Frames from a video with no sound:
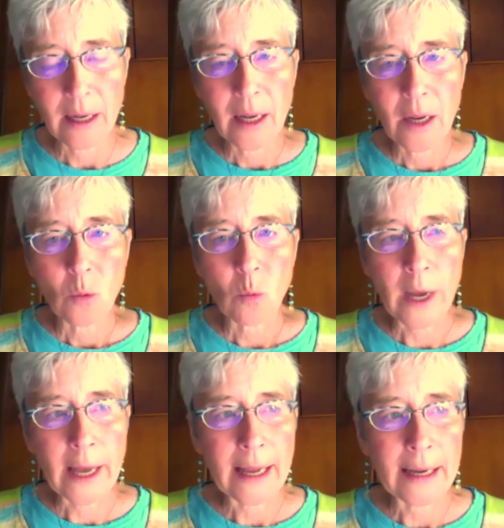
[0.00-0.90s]

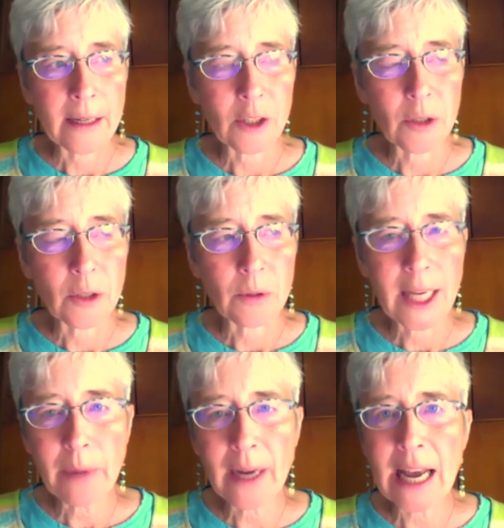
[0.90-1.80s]
when you
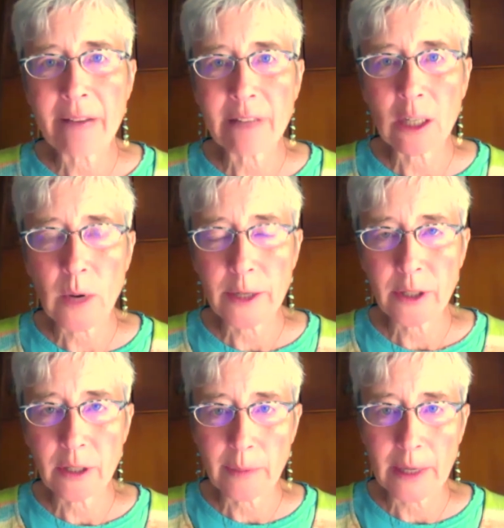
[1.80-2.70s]
keep on having questions
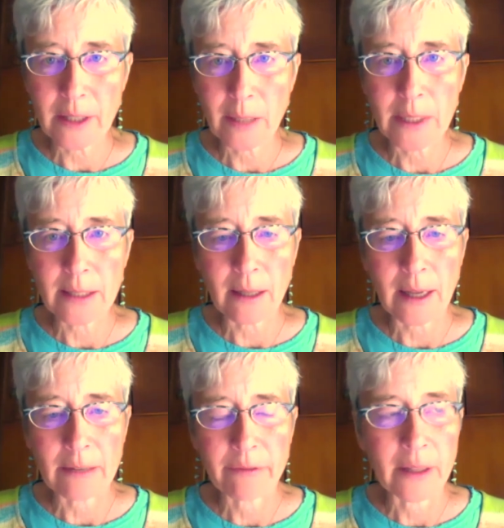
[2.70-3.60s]
about somebody's
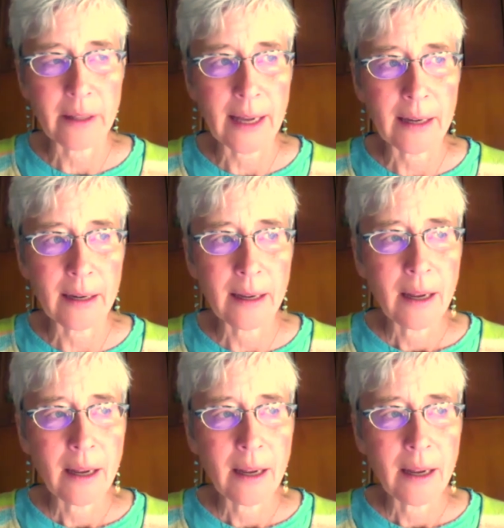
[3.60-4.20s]
life, and then